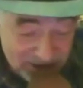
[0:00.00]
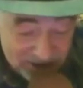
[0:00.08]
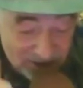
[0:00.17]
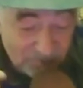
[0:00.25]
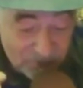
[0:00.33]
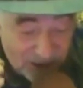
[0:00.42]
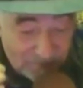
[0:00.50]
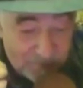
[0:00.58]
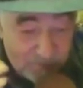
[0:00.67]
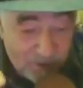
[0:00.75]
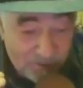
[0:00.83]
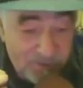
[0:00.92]

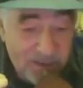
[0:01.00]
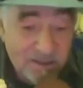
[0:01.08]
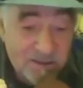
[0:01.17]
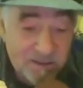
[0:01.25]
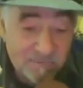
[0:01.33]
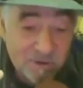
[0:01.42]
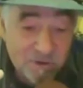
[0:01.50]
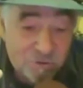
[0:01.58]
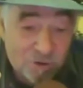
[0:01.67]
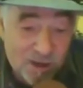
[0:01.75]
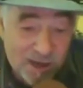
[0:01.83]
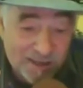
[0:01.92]
sometimes permeates the most
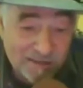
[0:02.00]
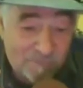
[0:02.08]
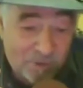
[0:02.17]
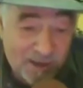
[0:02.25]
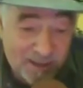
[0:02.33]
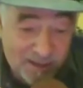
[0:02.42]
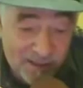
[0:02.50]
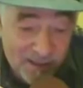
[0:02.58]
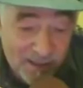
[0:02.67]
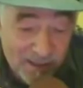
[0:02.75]
drug-addled brain.